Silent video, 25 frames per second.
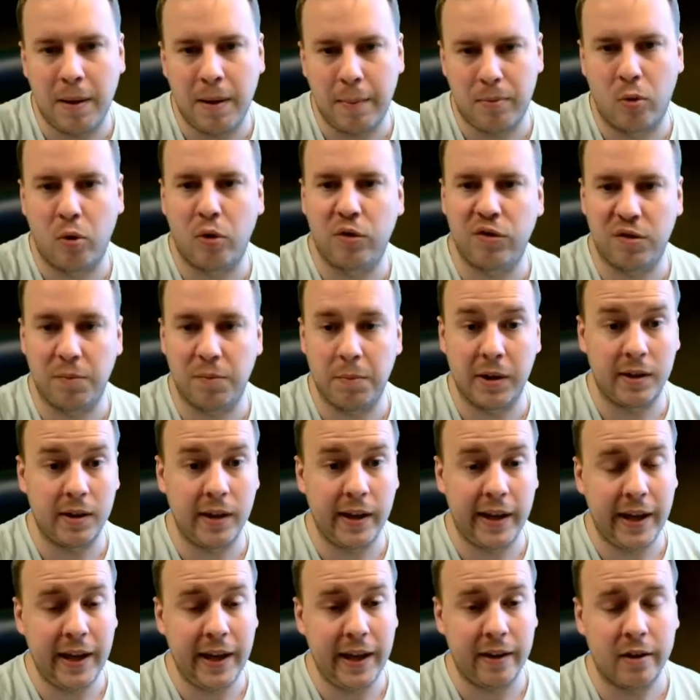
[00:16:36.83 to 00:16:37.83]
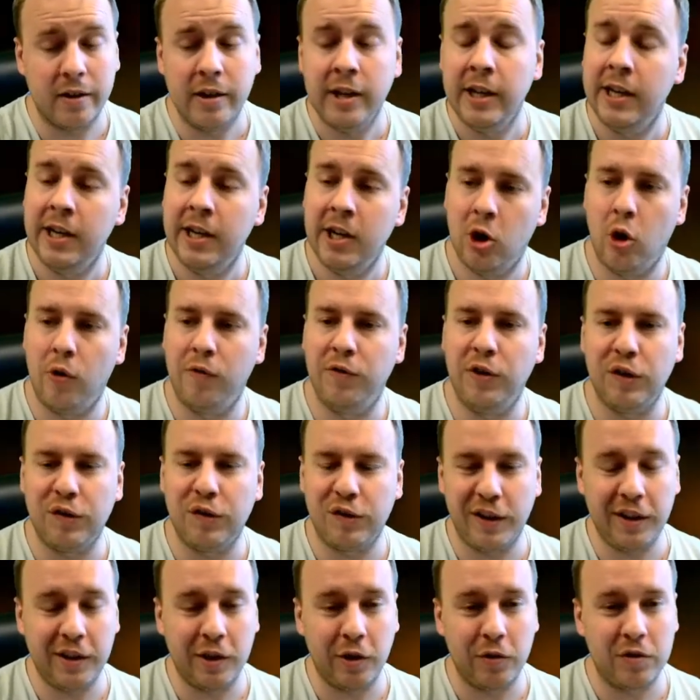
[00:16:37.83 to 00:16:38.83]
approximately here.
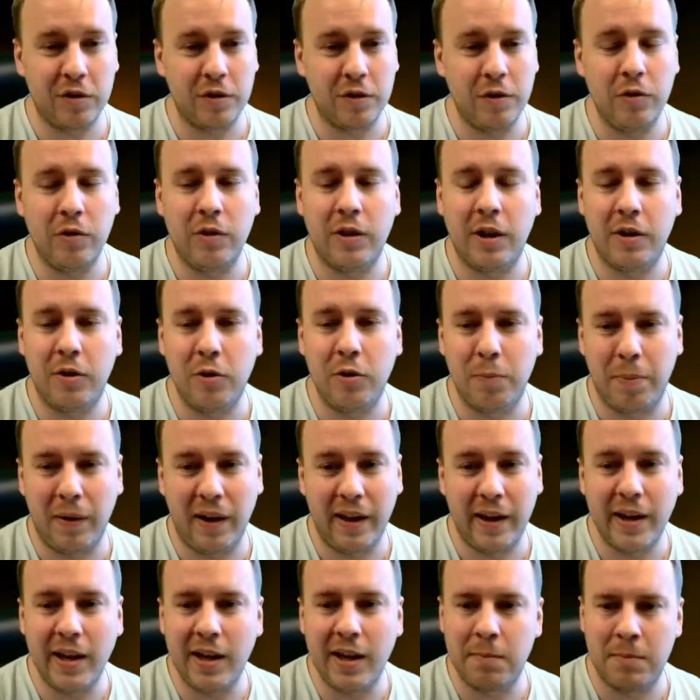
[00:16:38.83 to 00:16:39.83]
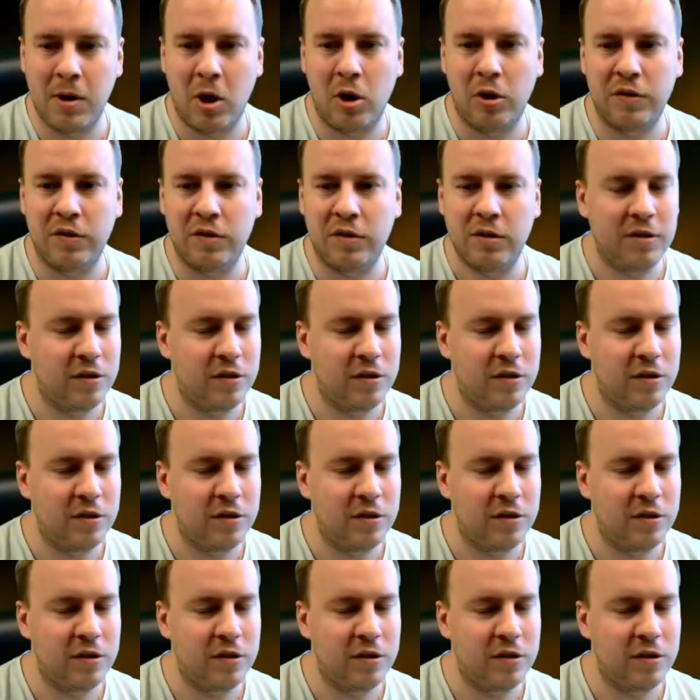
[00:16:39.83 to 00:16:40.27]
Obviously, those of you that do play in mass,